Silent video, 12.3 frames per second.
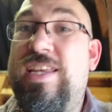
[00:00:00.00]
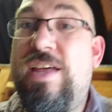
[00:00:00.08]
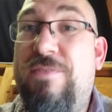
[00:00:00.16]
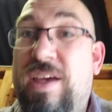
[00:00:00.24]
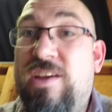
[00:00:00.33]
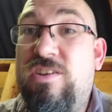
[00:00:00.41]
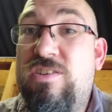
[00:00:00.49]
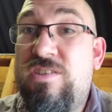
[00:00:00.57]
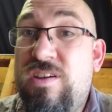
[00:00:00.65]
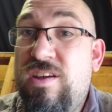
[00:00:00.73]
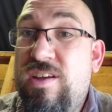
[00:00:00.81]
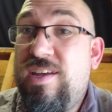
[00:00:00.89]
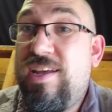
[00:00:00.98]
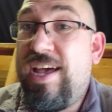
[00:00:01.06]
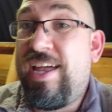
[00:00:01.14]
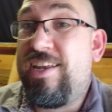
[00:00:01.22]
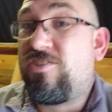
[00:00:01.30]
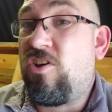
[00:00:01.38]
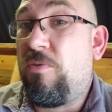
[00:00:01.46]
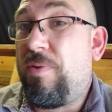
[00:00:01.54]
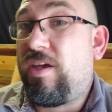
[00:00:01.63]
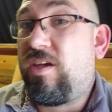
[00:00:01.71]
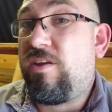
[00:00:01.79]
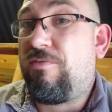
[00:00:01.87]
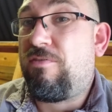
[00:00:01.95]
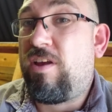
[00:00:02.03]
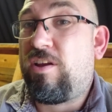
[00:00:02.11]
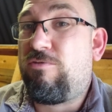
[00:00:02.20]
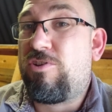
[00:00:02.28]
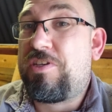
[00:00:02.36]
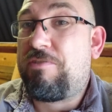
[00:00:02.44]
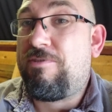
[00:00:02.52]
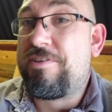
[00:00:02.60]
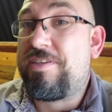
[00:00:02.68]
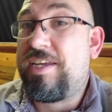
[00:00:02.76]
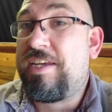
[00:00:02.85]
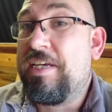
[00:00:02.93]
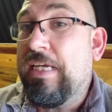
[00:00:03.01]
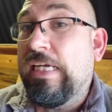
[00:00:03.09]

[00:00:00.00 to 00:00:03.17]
there for ages and it's gone a bit kind of like crusty, rusty.